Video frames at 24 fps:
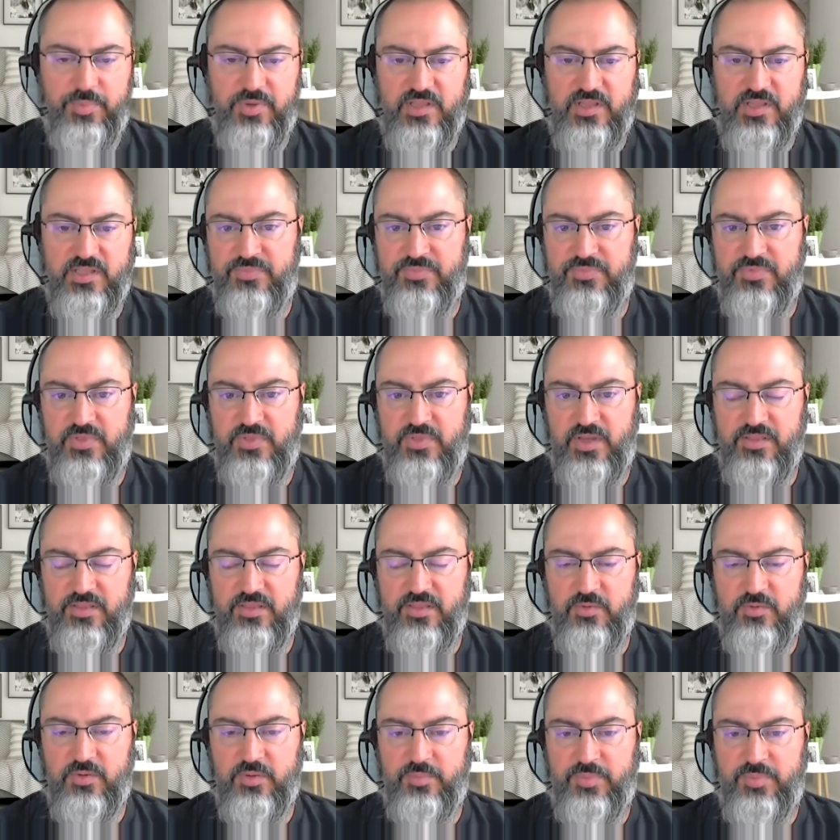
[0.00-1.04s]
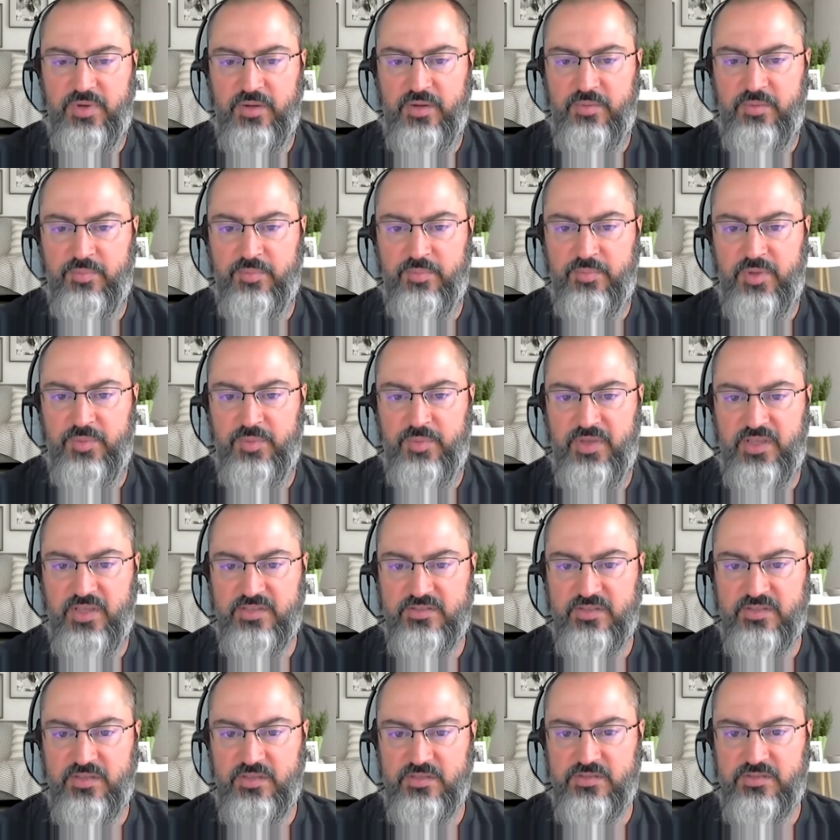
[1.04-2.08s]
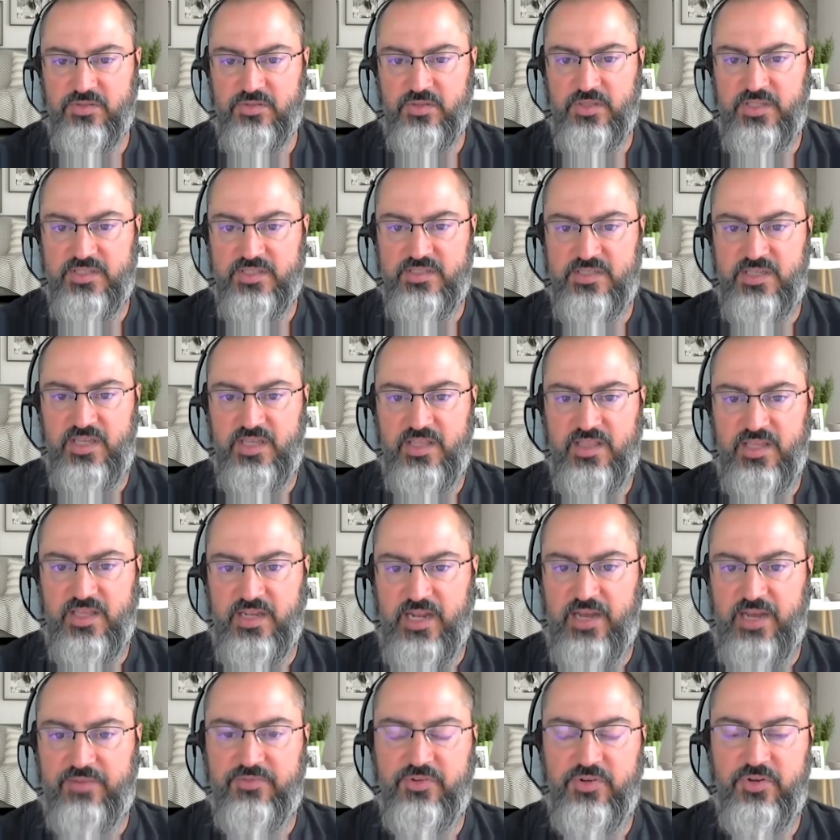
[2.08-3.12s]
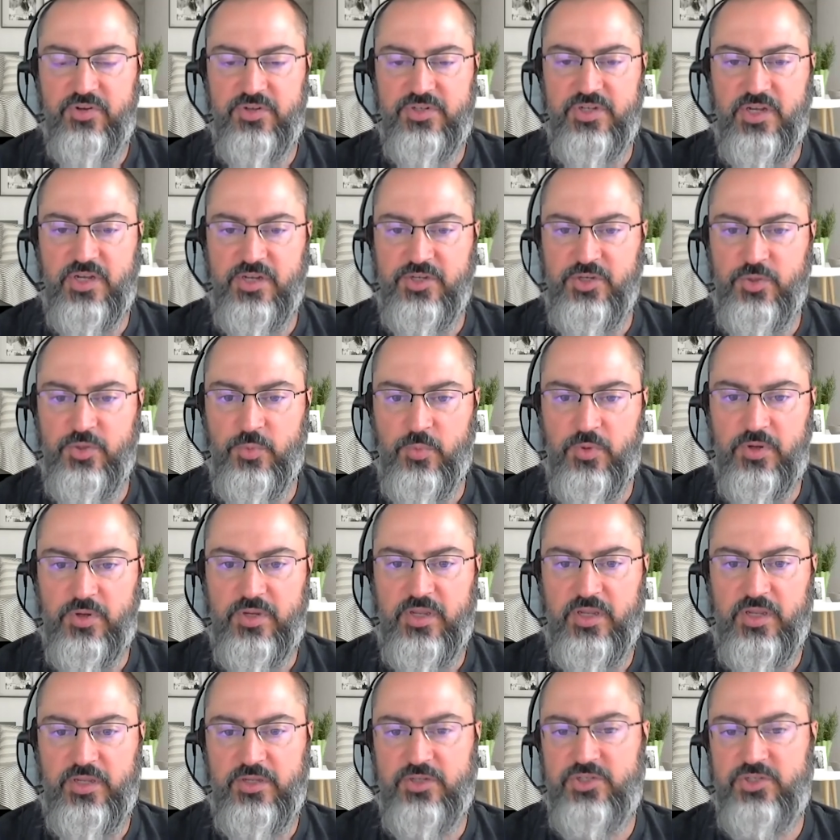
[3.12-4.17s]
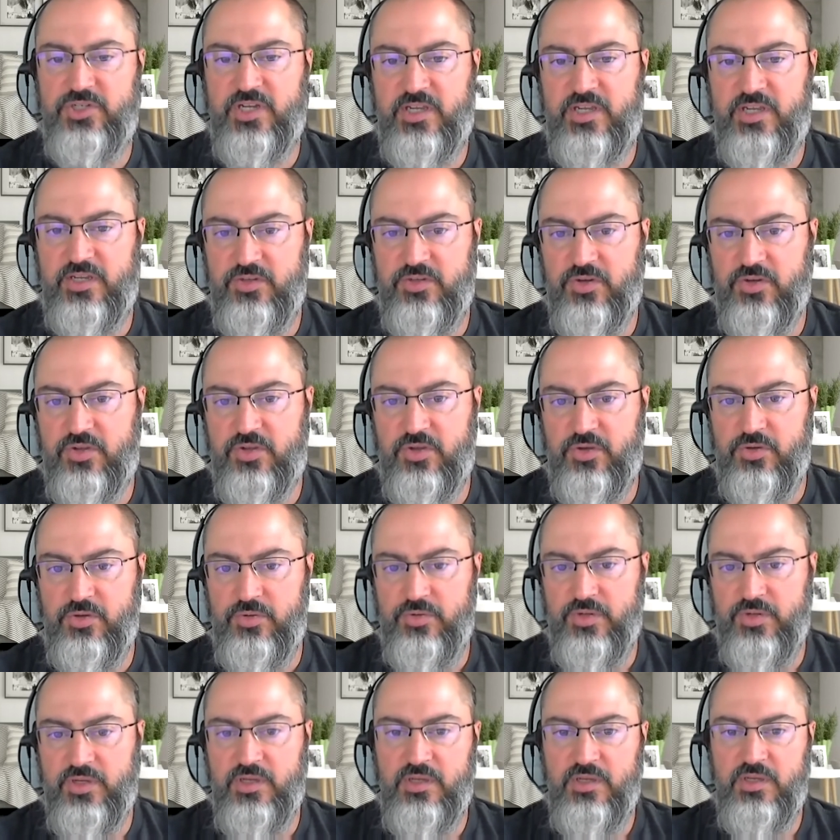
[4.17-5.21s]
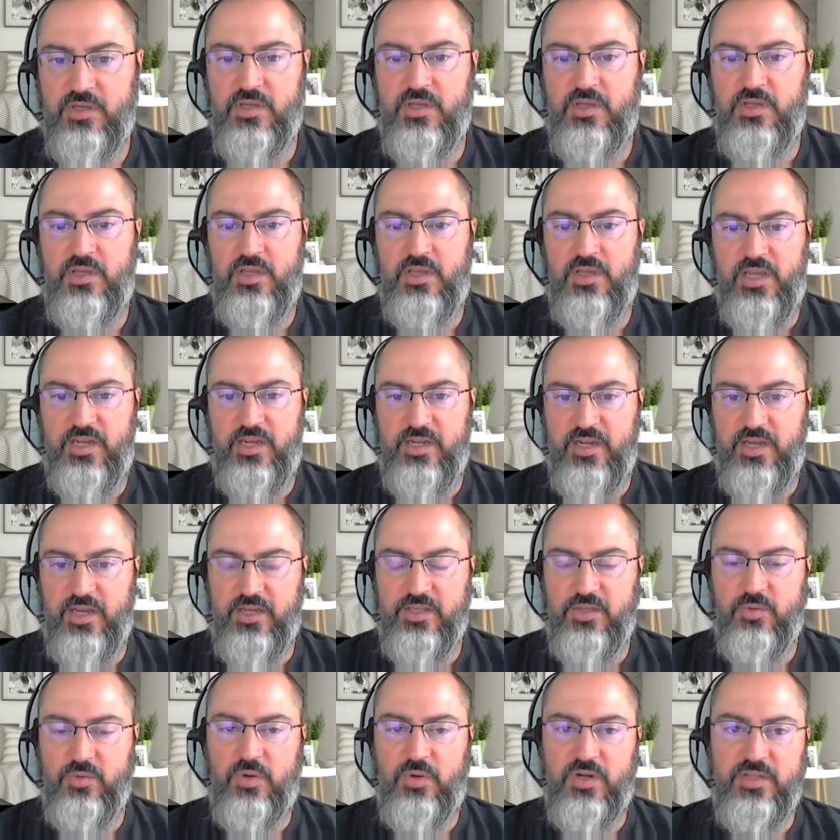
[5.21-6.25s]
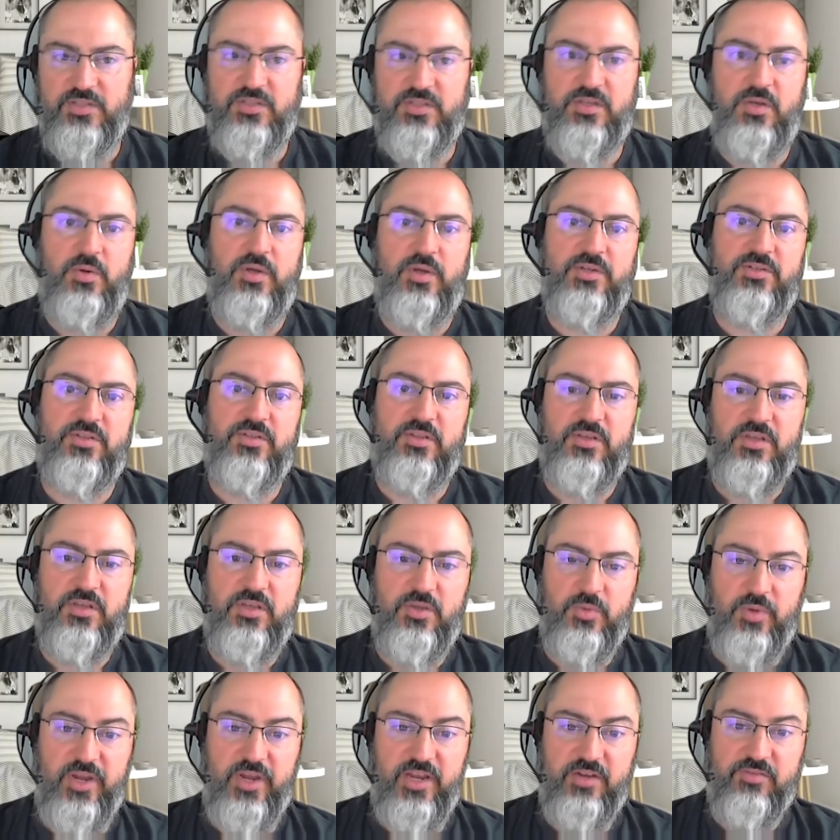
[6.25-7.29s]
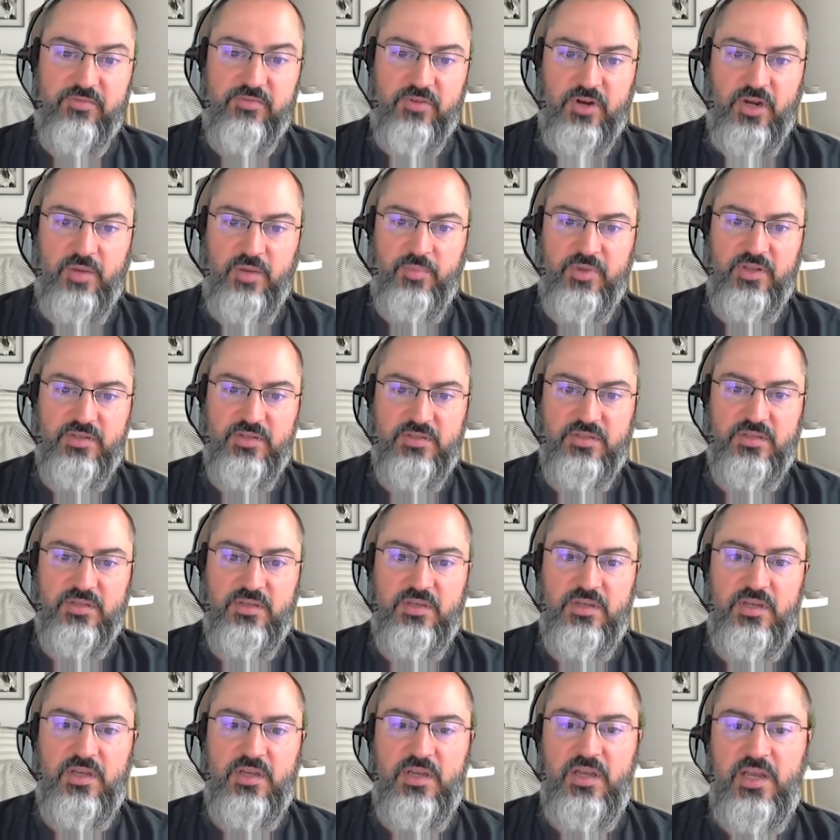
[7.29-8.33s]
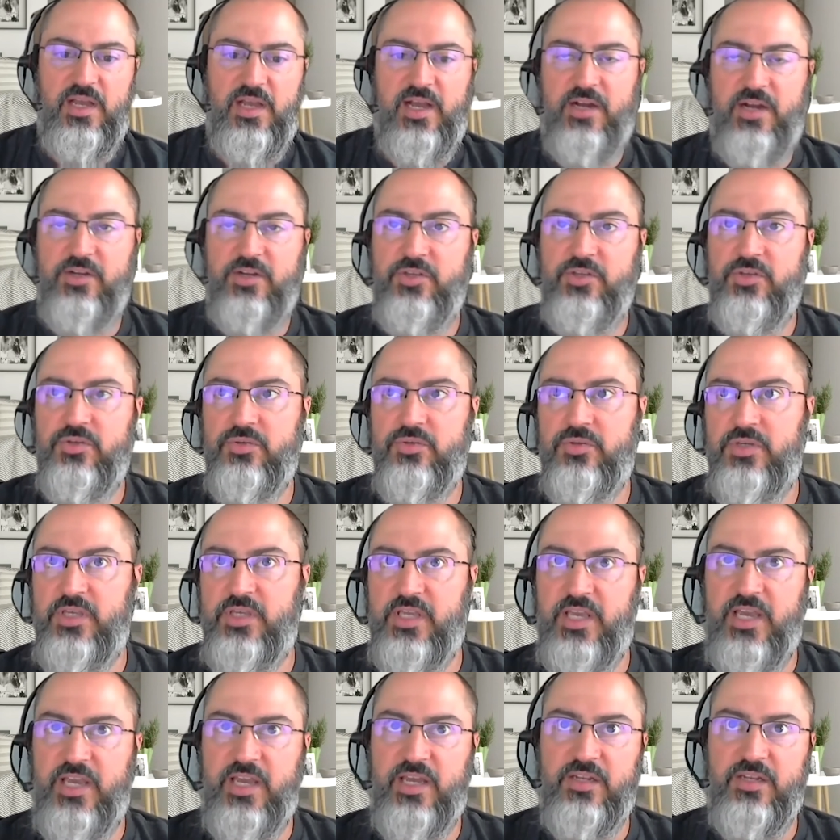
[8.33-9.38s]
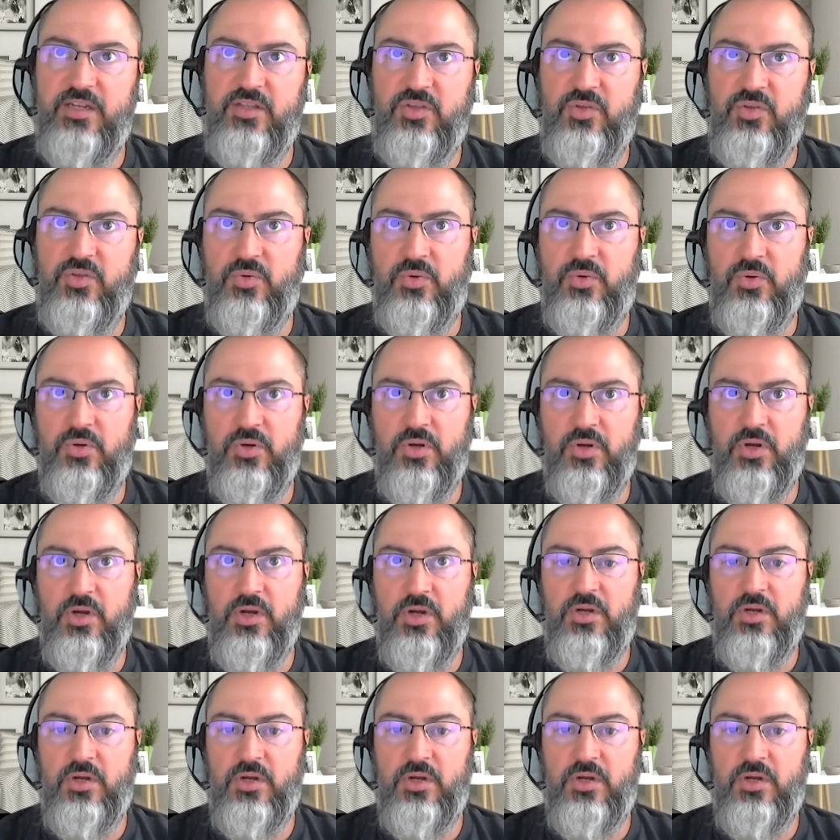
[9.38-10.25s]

say, I think what Byron might be asking, so let's say that after you're done, you're working, you check in your code, and now you want it to go out to the QA environment. How do you get your